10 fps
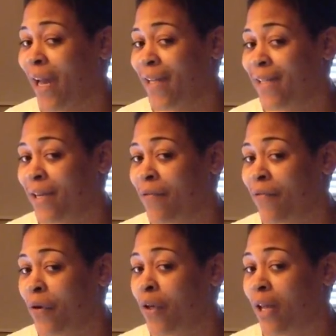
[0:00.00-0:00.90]
asset
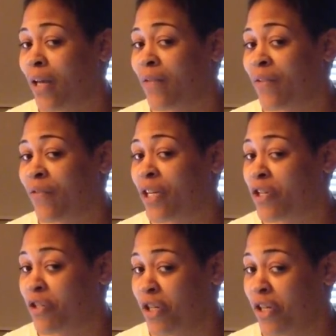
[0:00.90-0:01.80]
for a lot of different
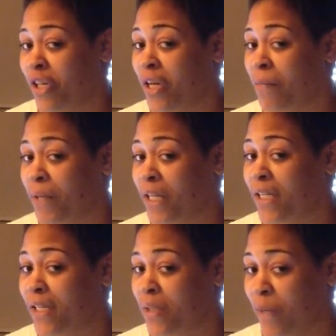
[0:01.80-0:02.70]
engineering
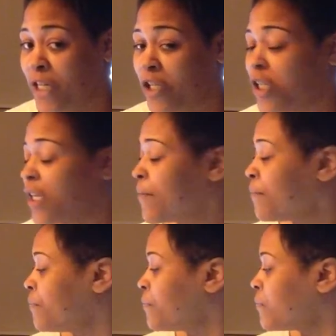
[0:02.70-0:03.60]
companies, especially.
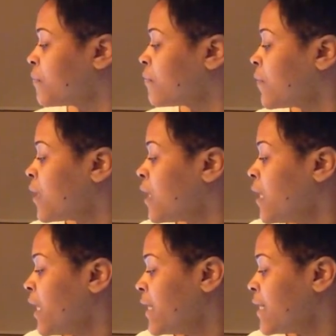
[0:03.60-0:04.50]

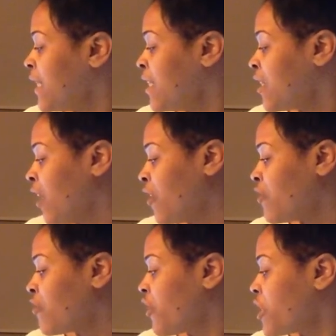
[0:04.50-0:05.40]
Intense
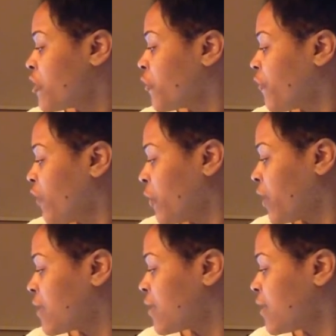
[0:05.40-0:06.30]
concentration or
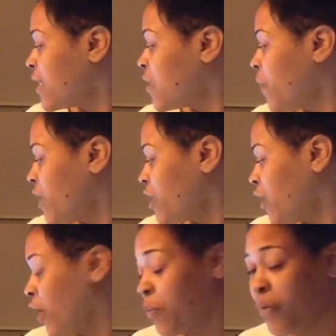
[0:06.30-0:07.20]
focus, especially
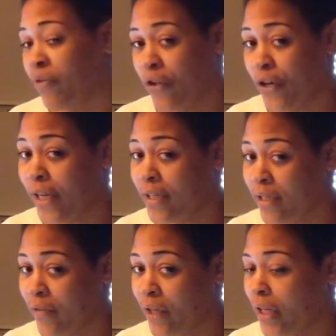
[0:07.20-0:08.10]
on a preferred
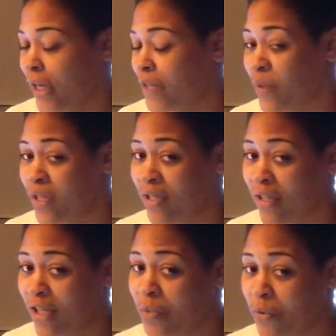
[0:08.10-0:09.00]
activity, as we
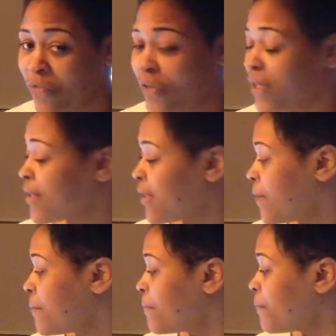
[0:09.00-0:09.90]
discussed
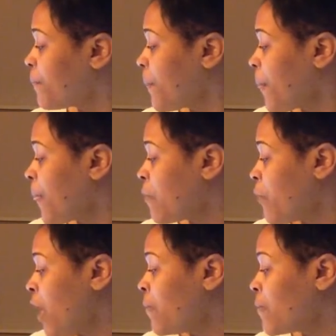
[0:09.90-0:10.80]
previously.
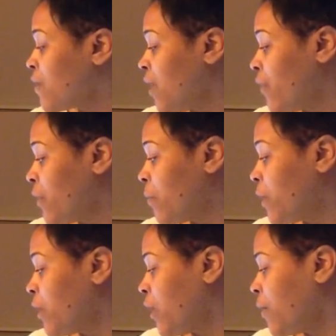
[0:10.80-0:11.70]
Problem-solving
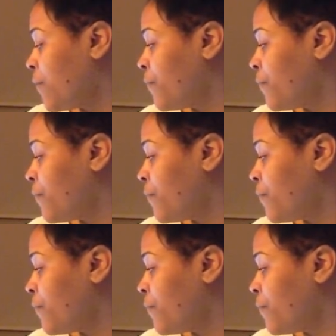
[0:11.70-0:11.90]
ability.